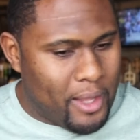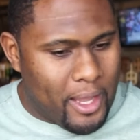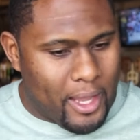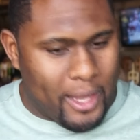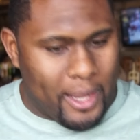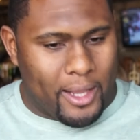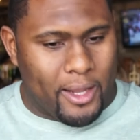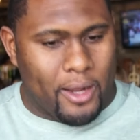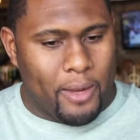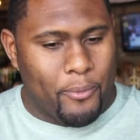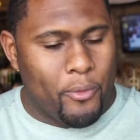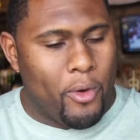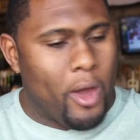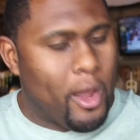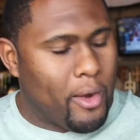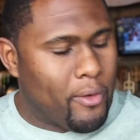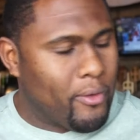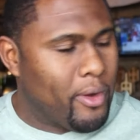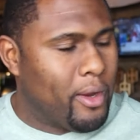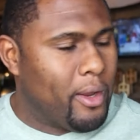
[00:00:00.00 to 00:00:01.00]
and that
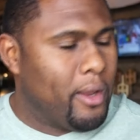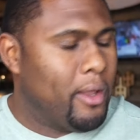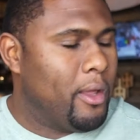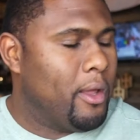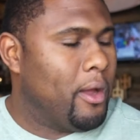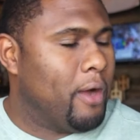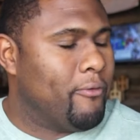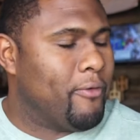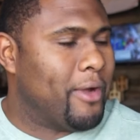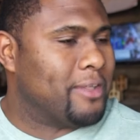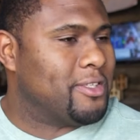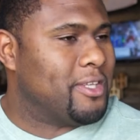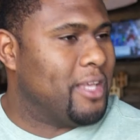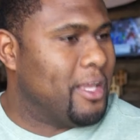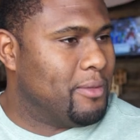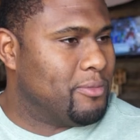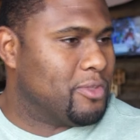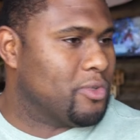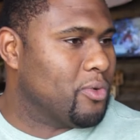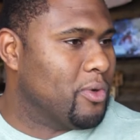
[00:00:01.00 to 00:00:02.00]
camaraderie of our
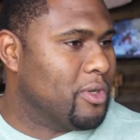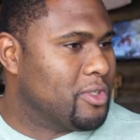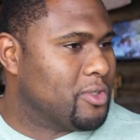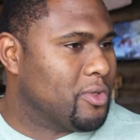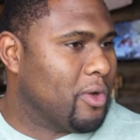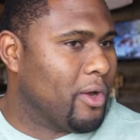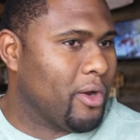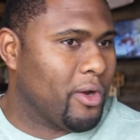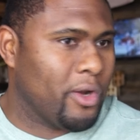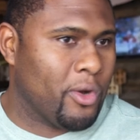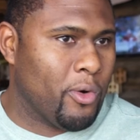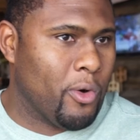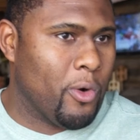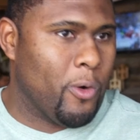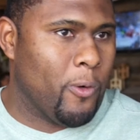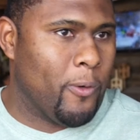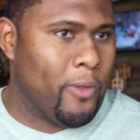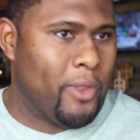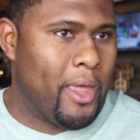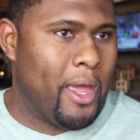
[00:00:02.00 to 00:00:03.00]
team just really started to
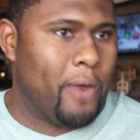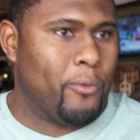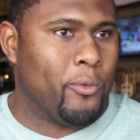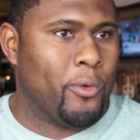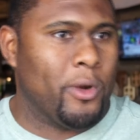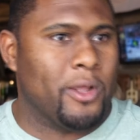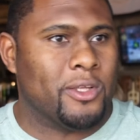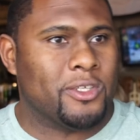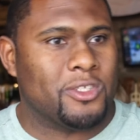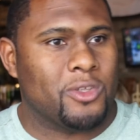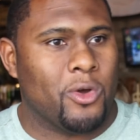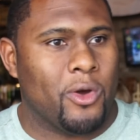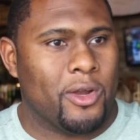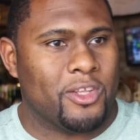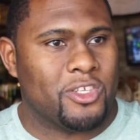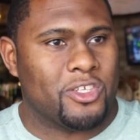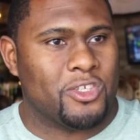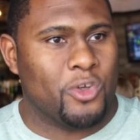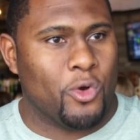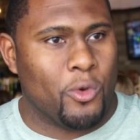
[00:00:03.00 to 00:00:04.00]
grow, and that really started
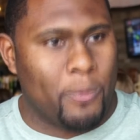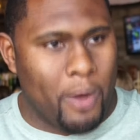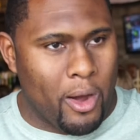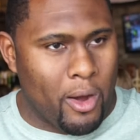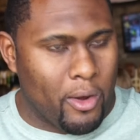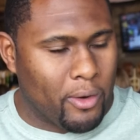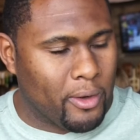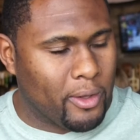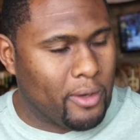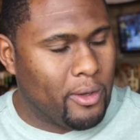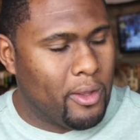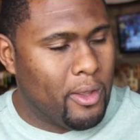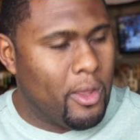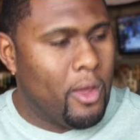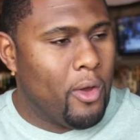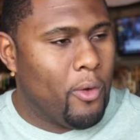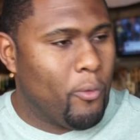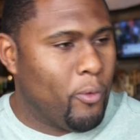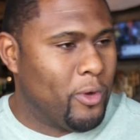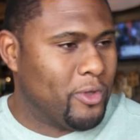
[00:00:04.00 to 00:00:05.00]
snowballing
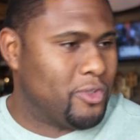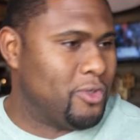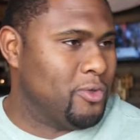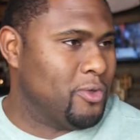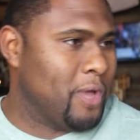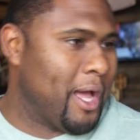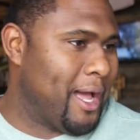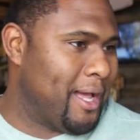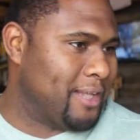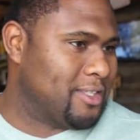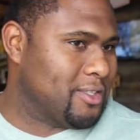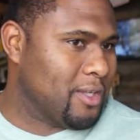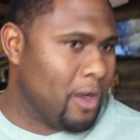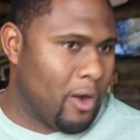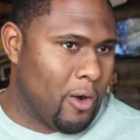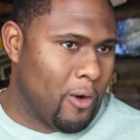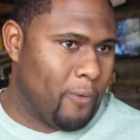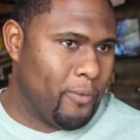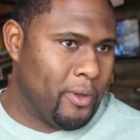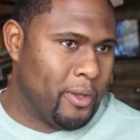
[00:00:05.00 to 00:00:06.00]
what you guys
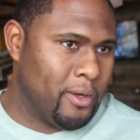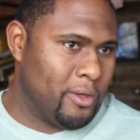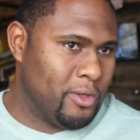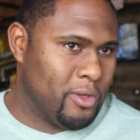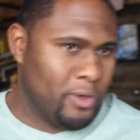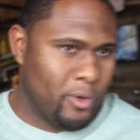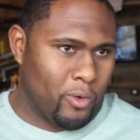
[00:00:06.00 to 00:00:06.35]
saw in